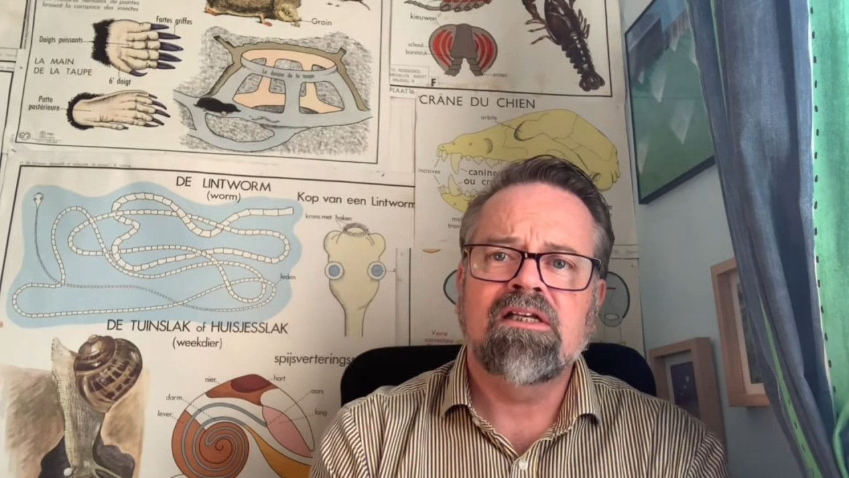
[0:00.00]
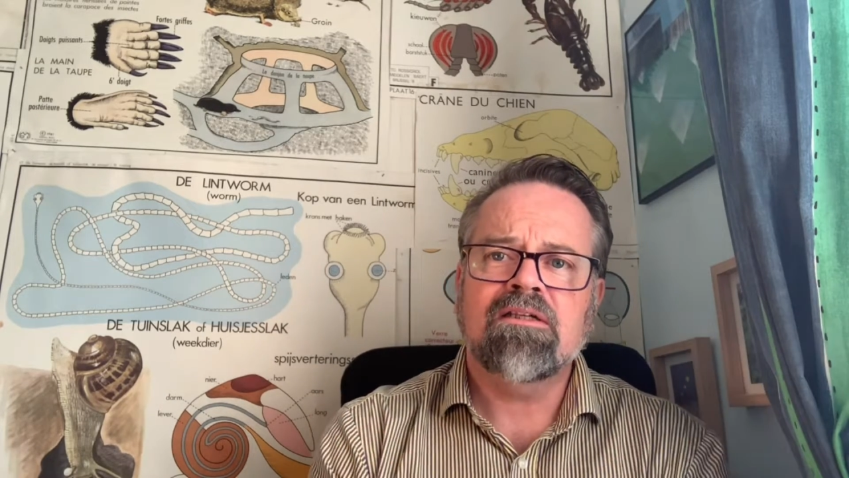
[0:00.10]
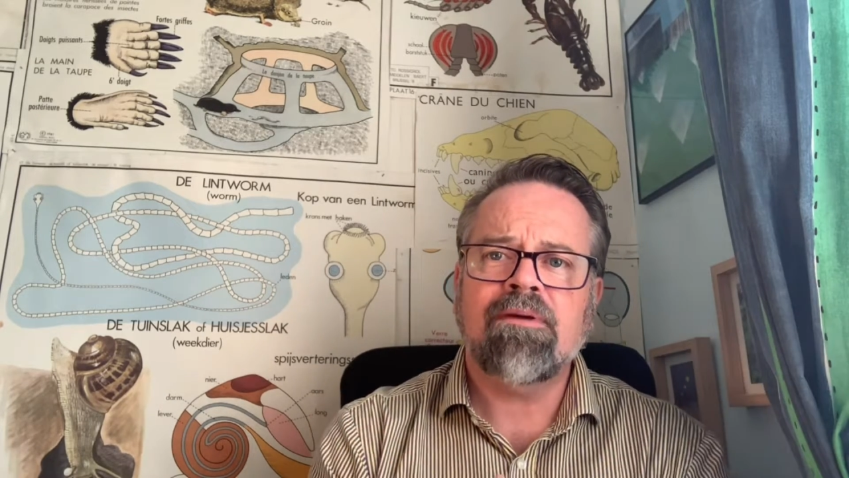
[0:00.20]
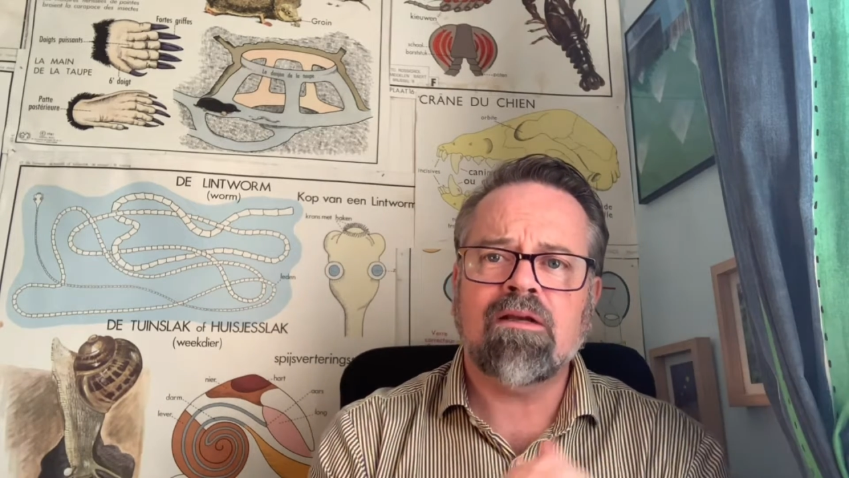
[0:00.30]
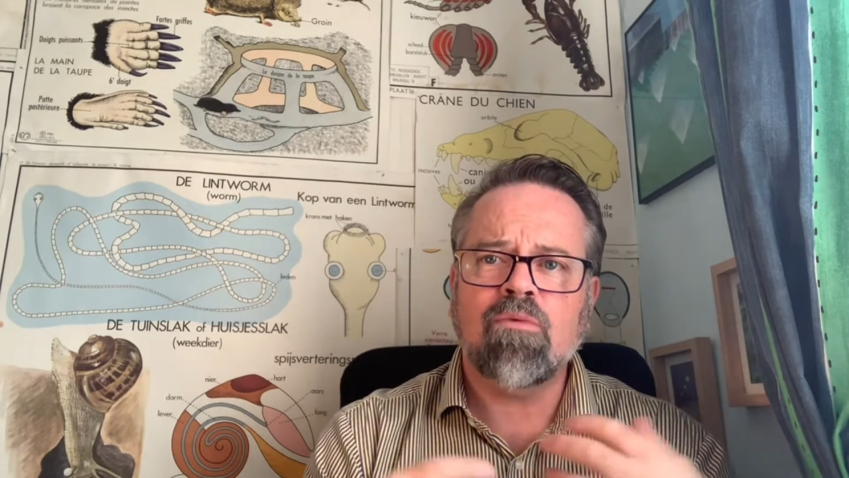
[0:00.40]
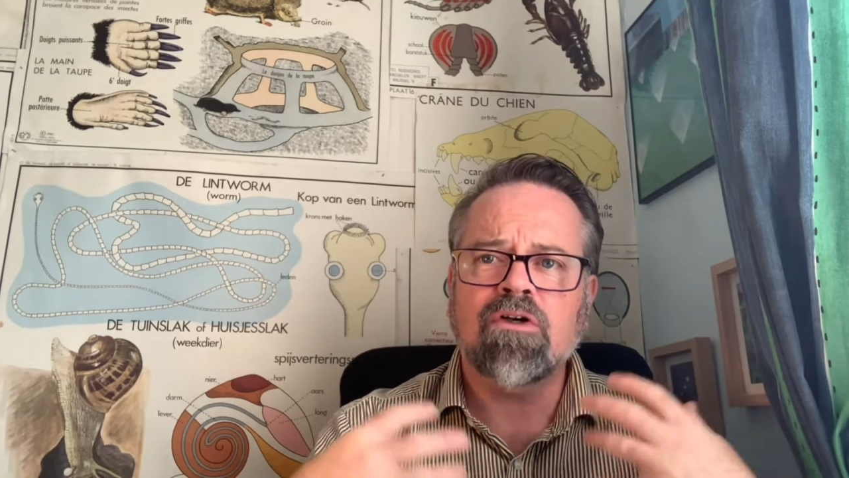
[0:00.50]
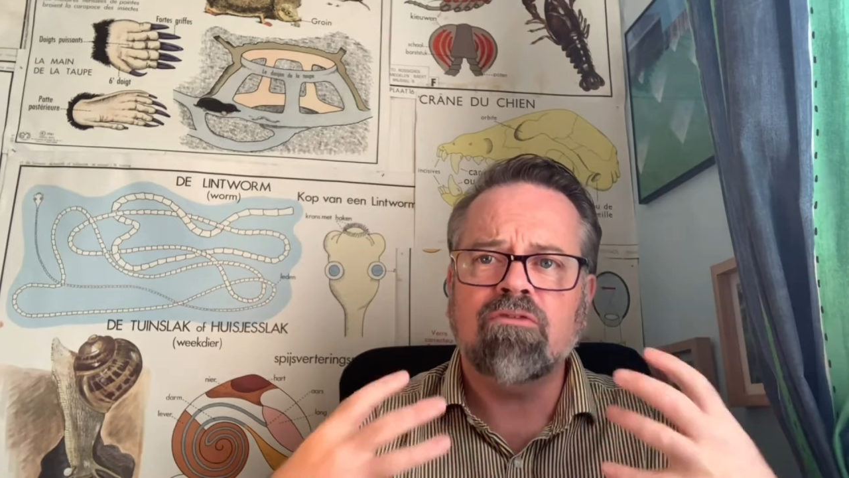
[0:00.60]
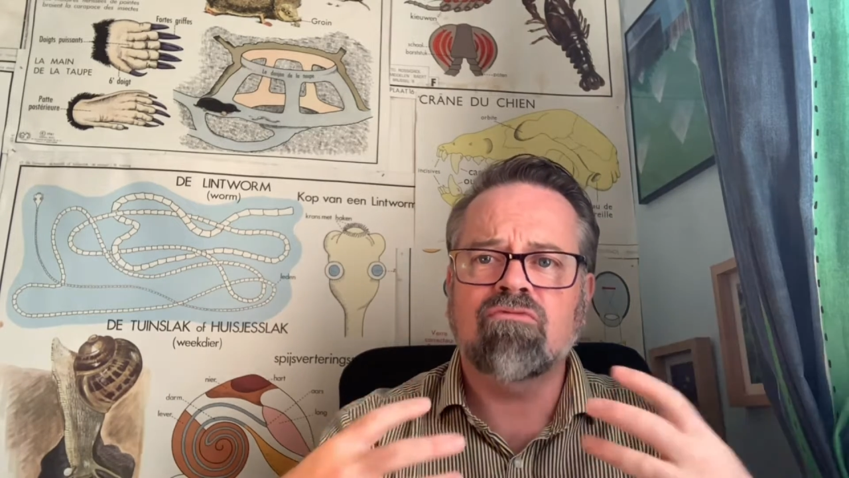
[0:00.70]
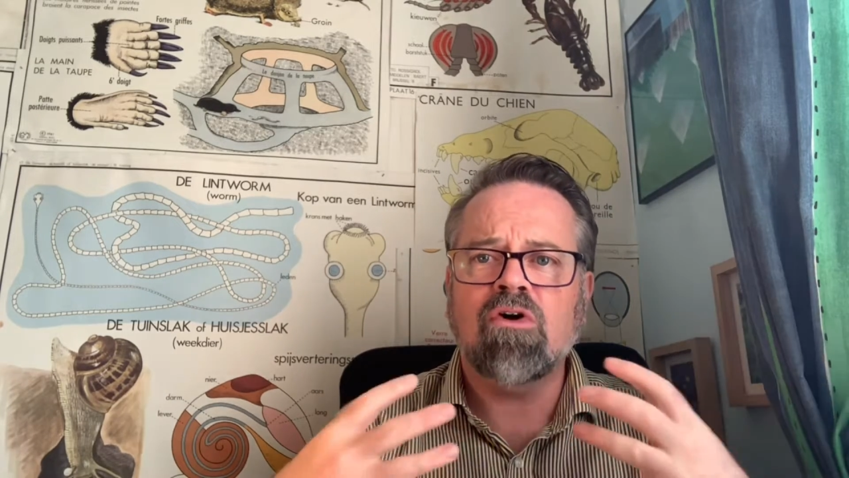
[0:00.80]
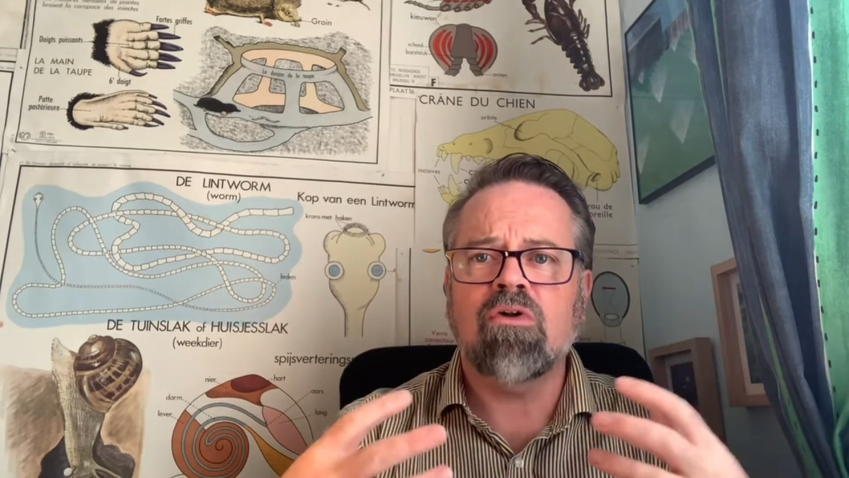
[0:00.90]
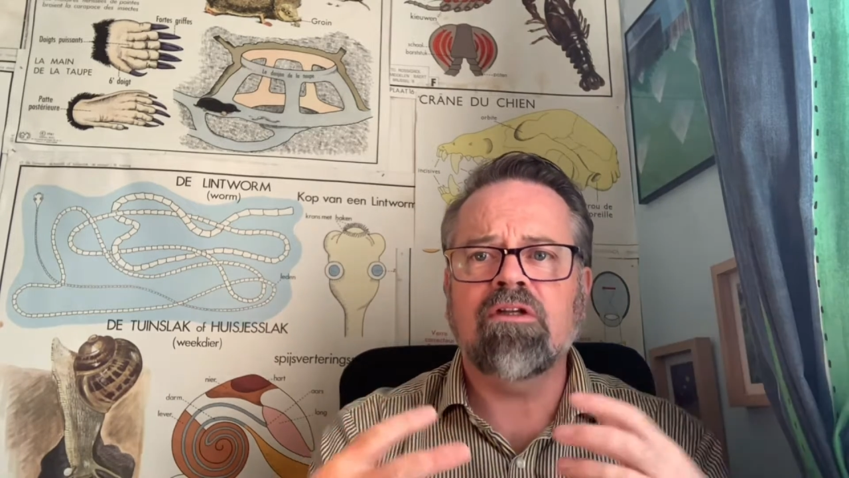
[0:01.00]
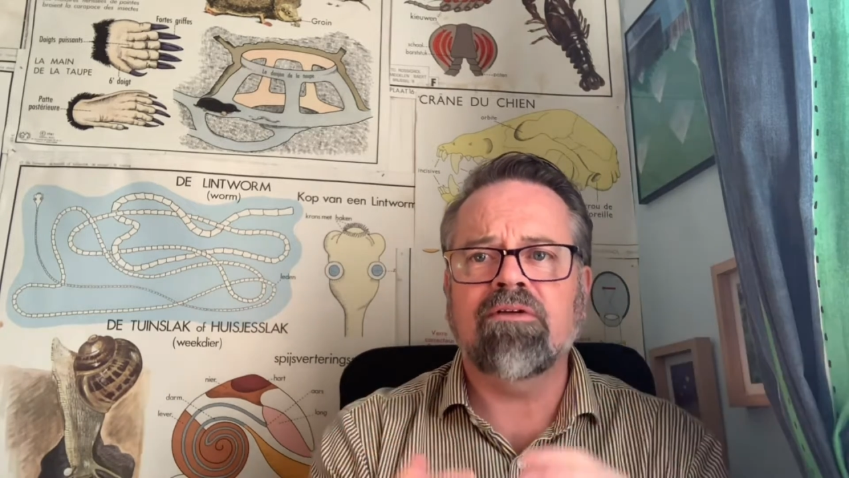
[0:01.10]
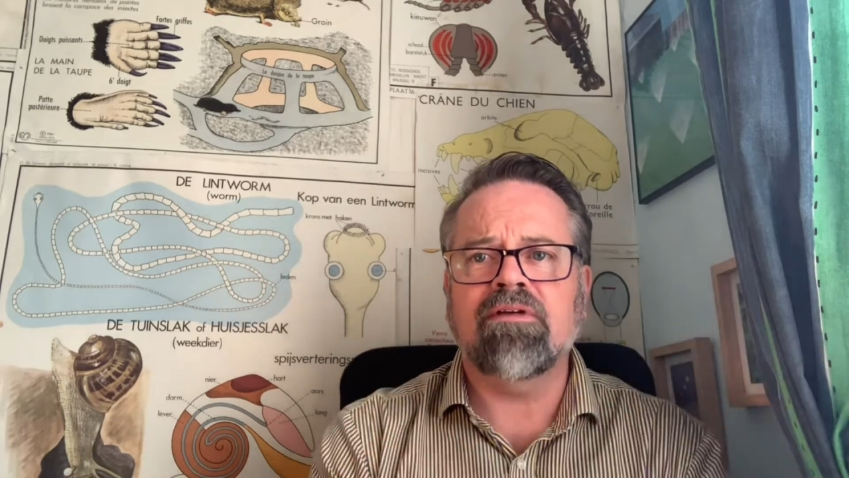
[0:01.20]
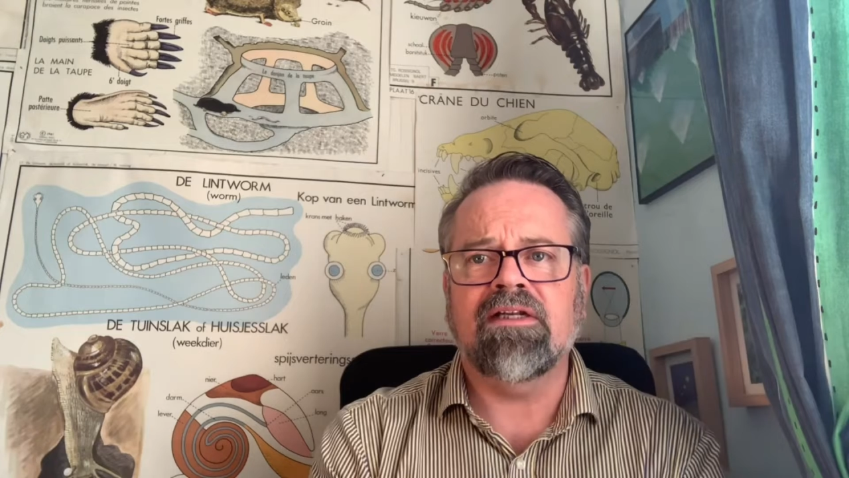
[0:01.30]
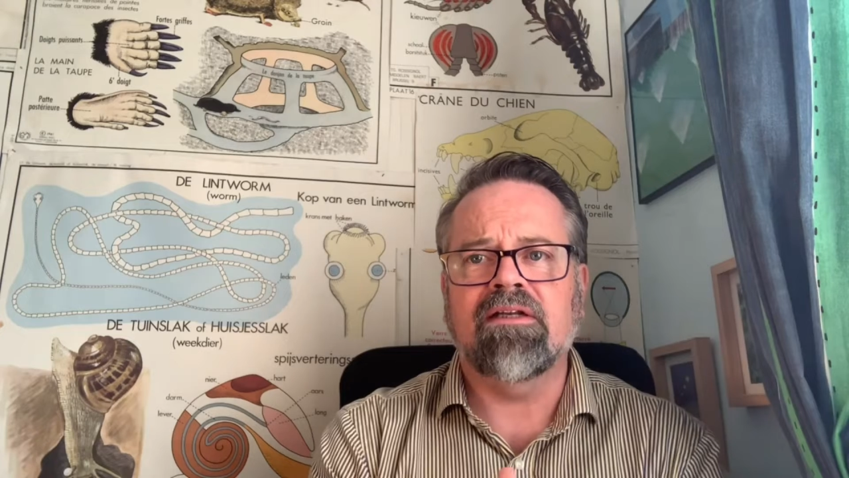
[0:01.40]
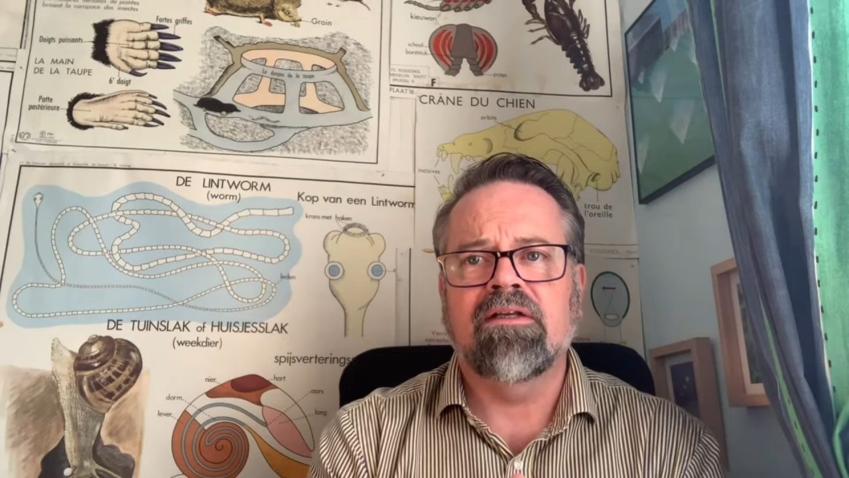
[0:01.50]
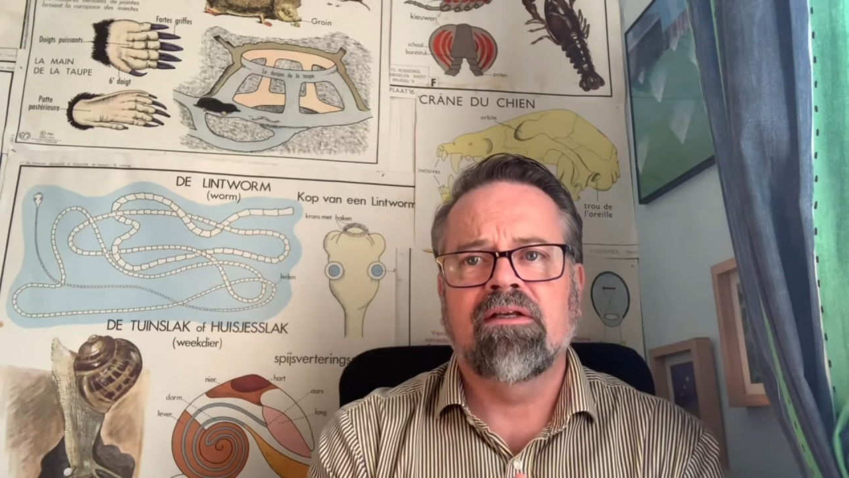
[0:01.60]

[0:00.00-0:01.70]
depending on what role you're in.